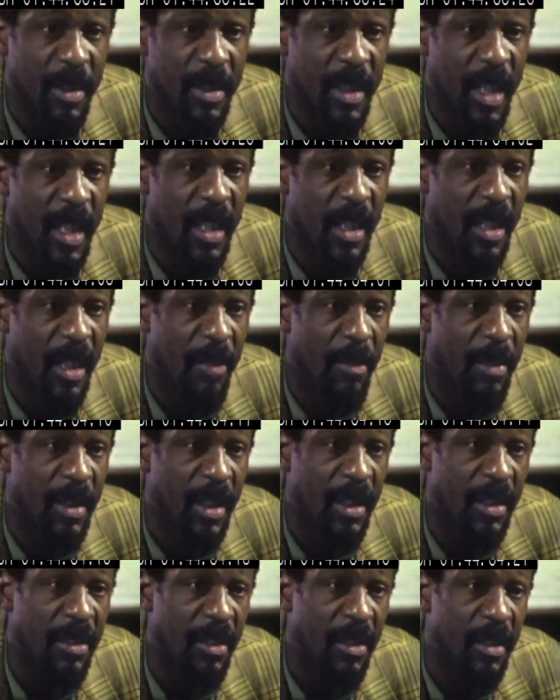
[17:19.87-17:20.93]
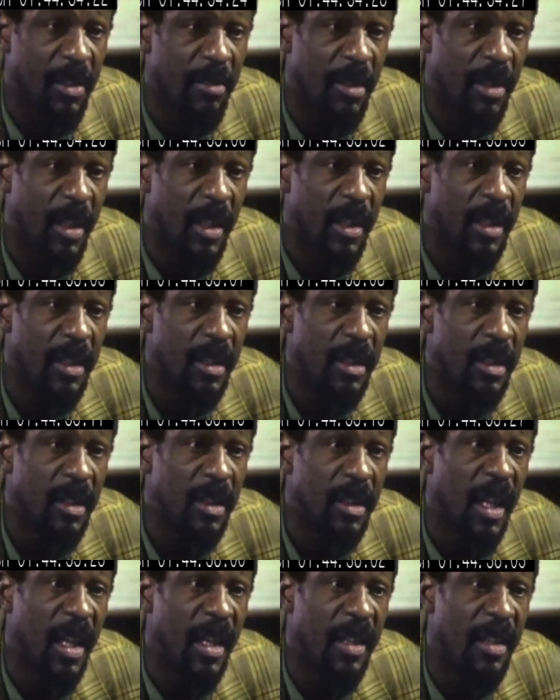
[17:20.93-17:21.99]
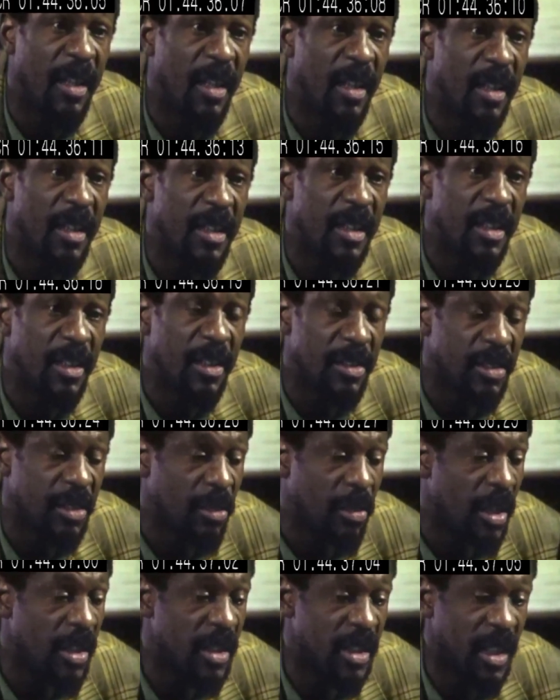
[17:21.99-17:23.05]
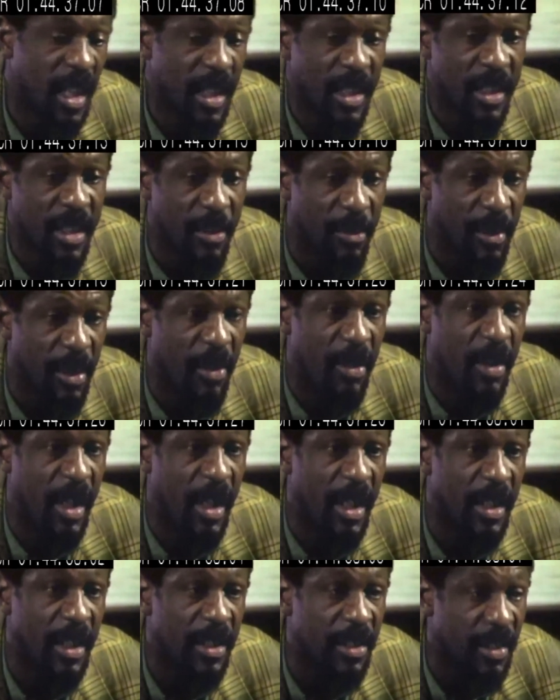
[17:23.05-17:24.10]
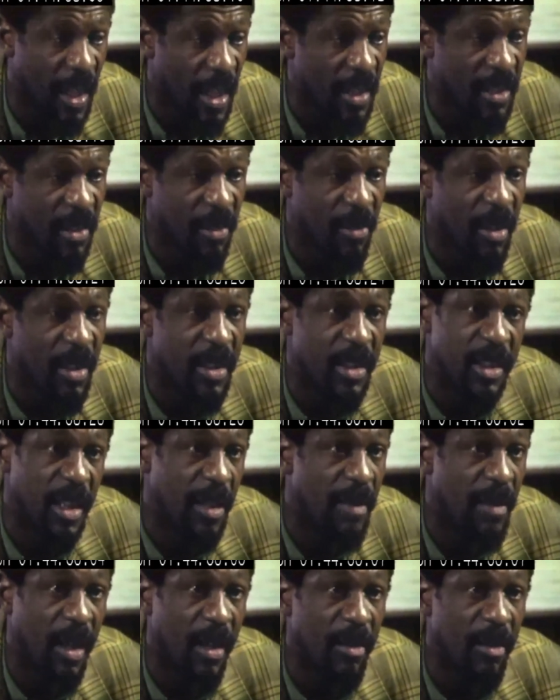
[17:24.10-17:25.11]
because I didn't care what they thought, really. And uh, those questions, I just said, well, okay, you ask your questions. I'm